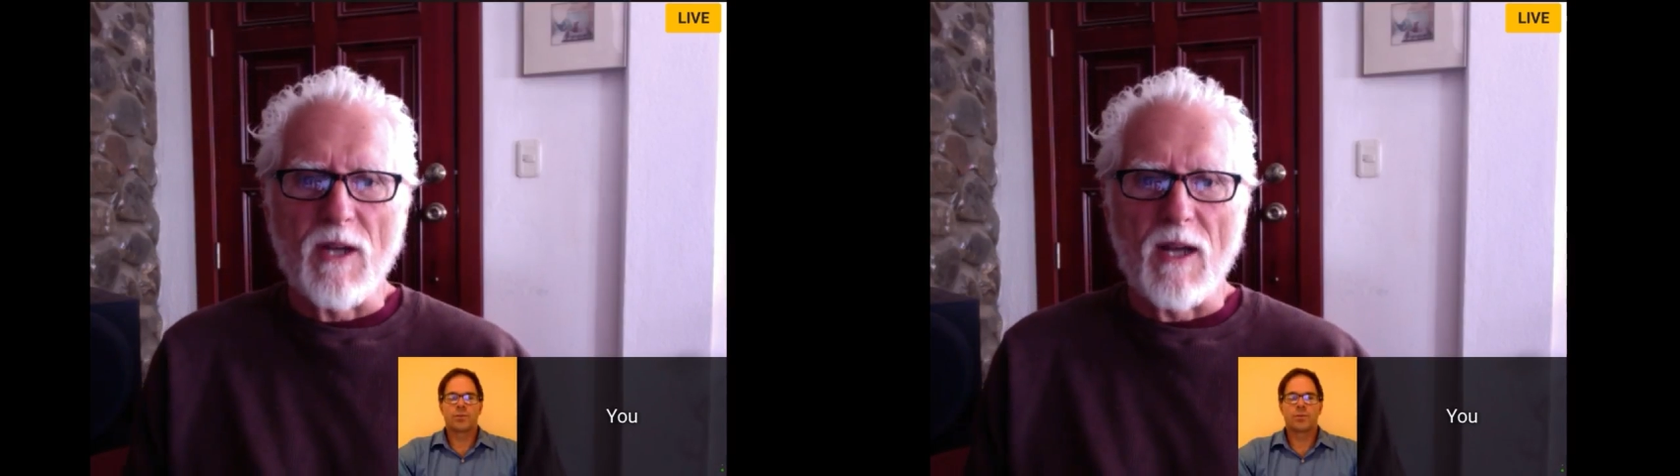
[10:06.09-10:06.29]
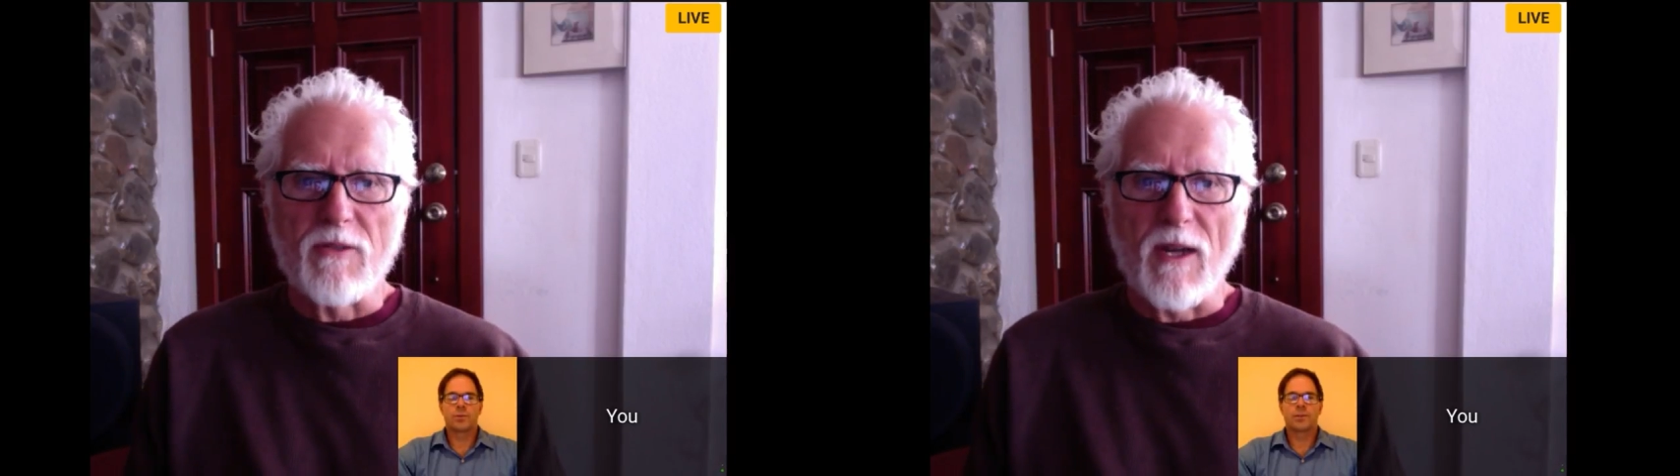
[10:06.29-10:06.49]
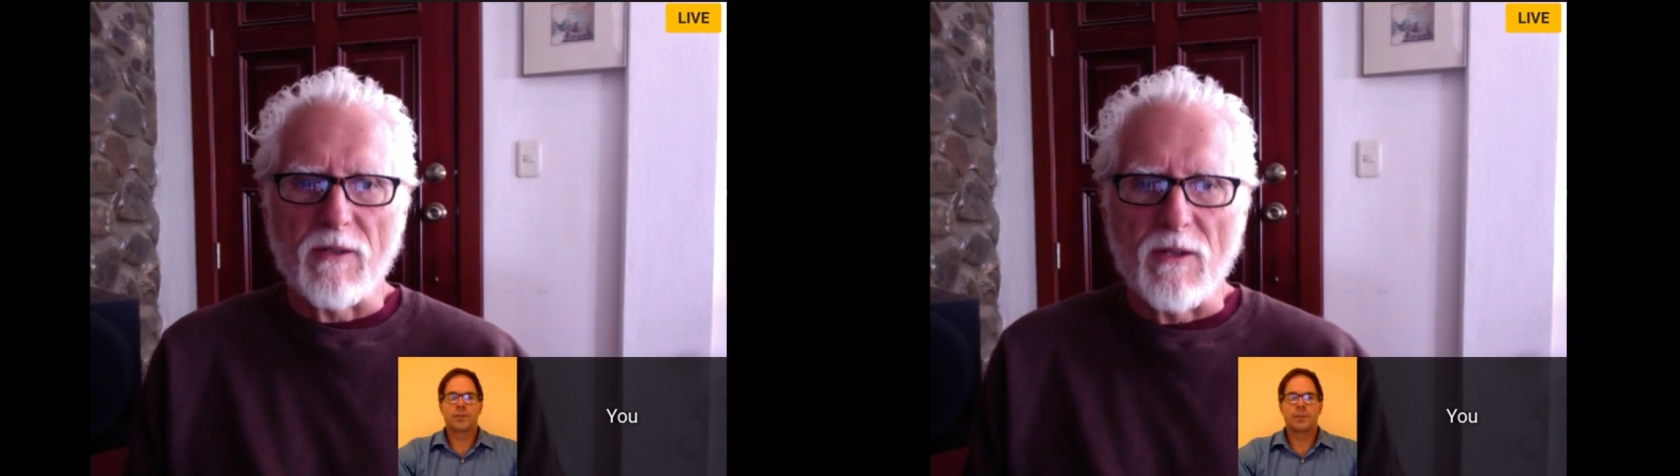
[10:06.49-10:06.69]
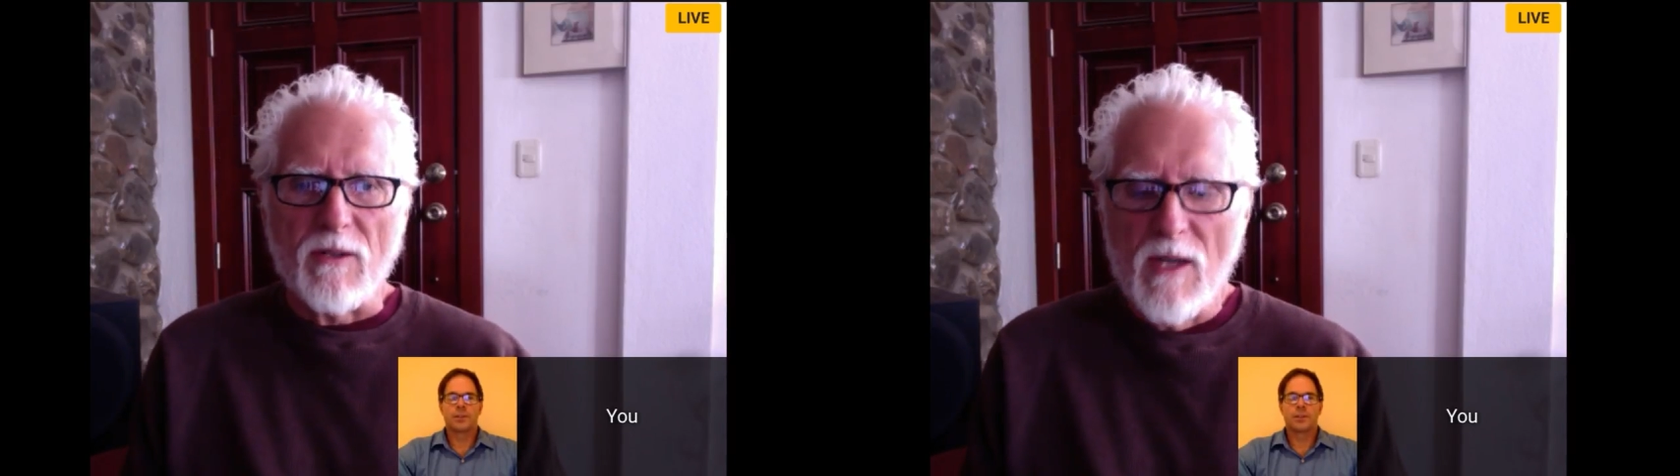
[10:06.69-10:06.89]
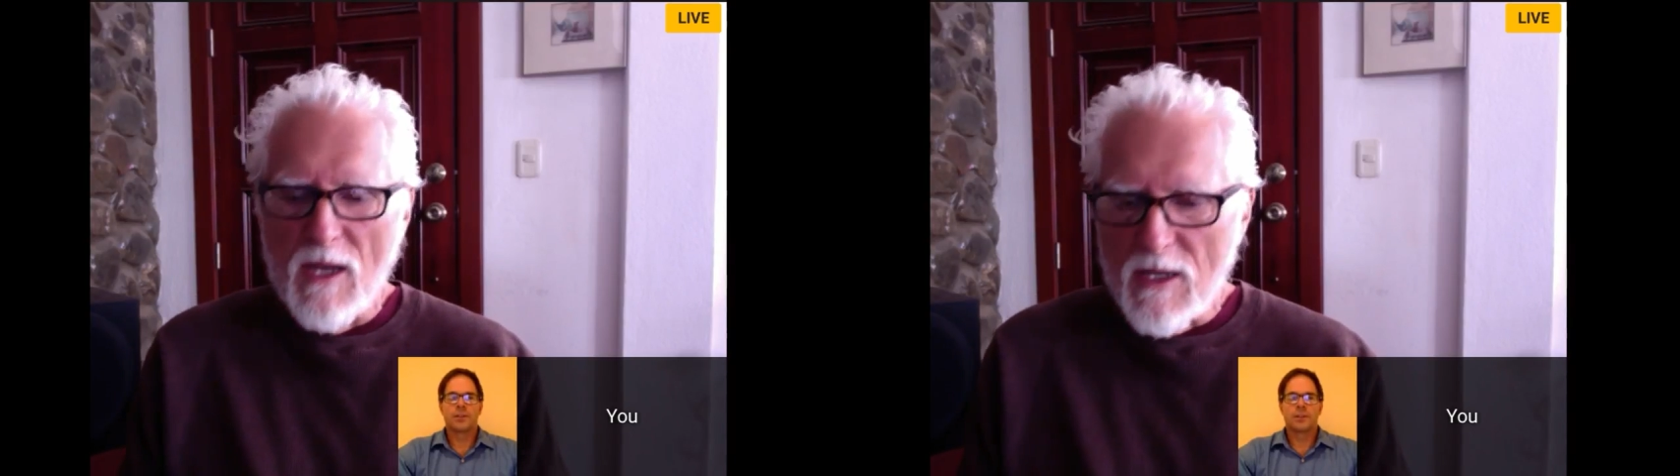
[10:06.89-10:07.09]
contractor.
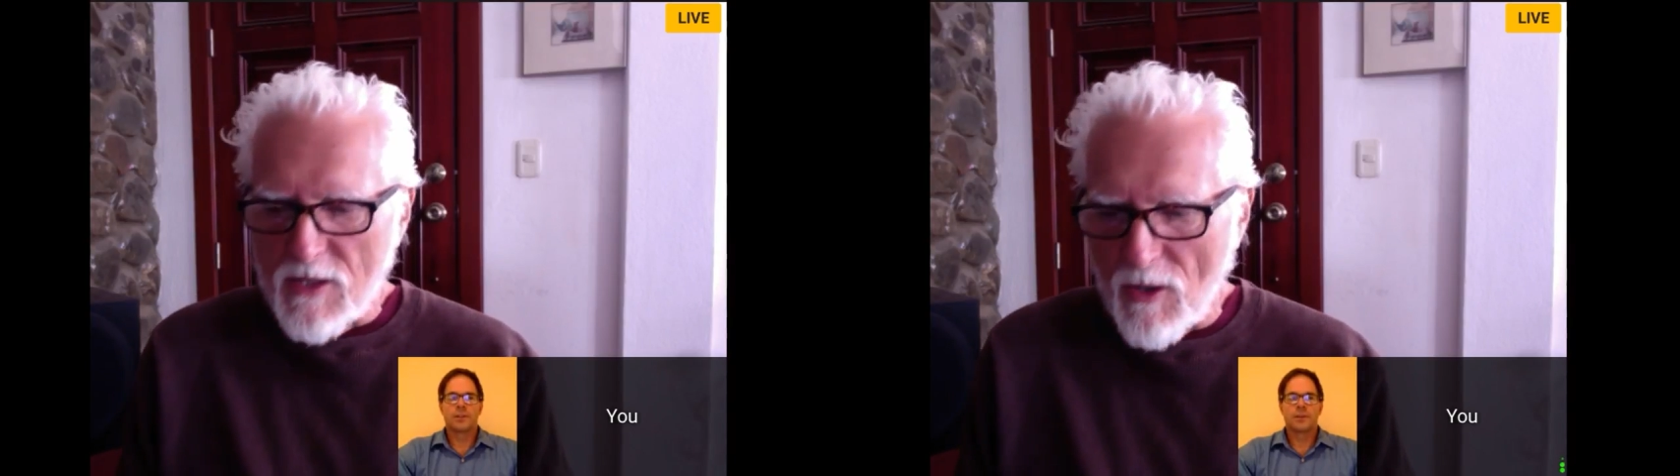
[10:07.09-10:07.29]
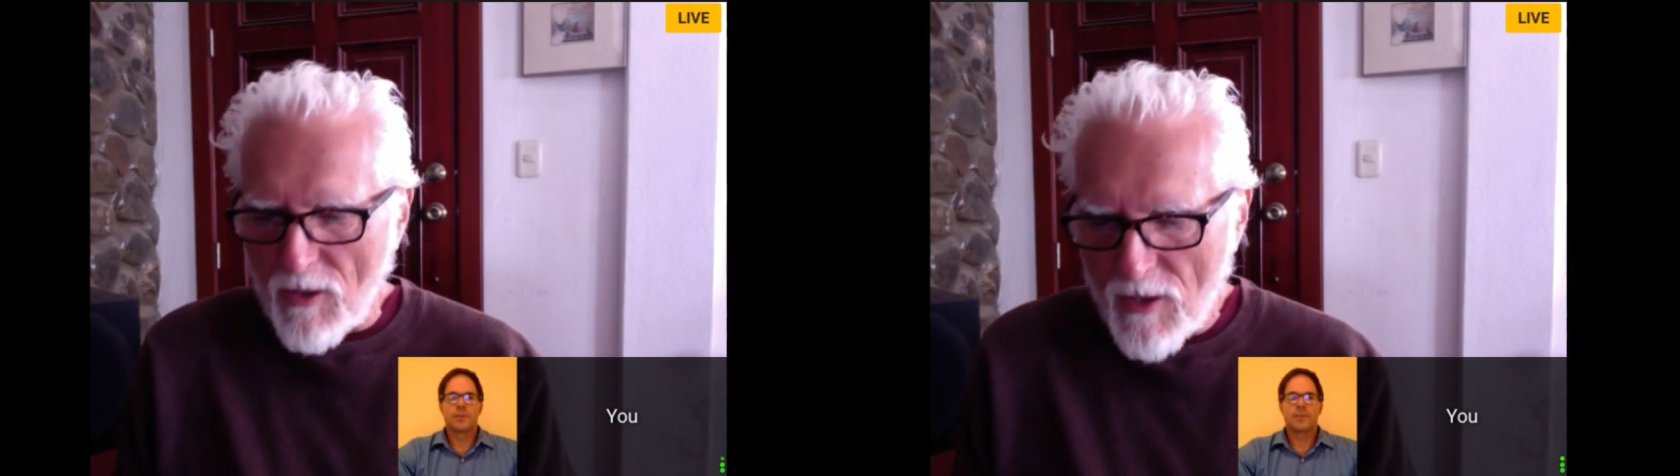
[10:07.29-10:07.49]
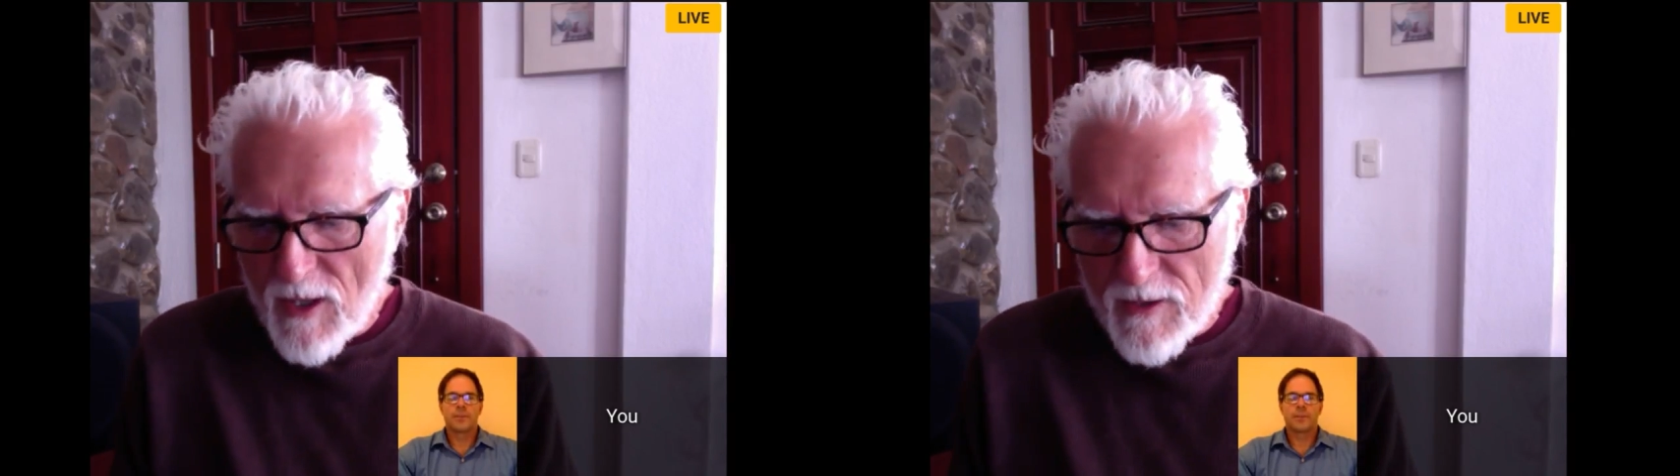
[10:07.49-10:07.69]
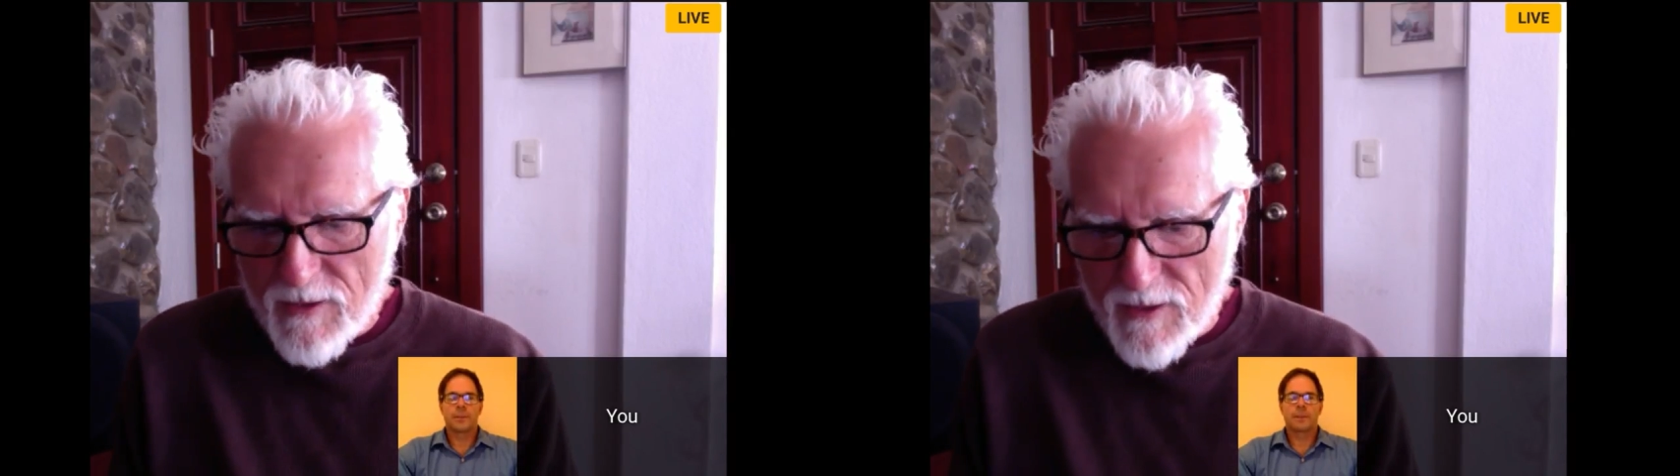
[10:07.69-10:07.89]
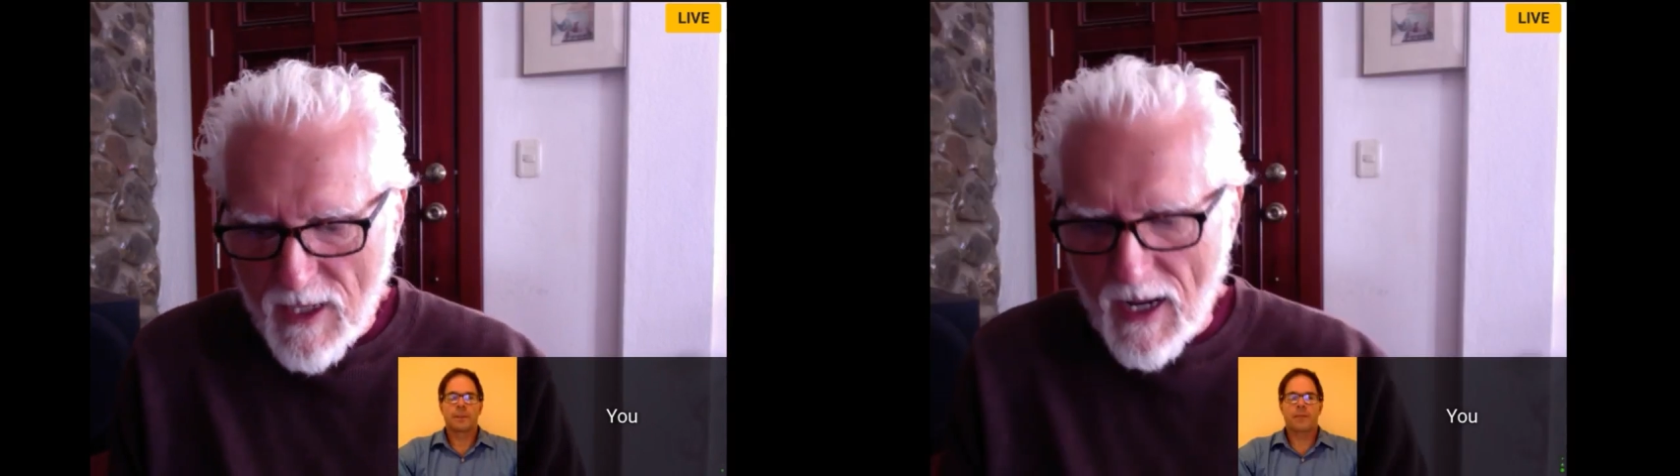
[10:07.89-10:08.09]
So, yeah,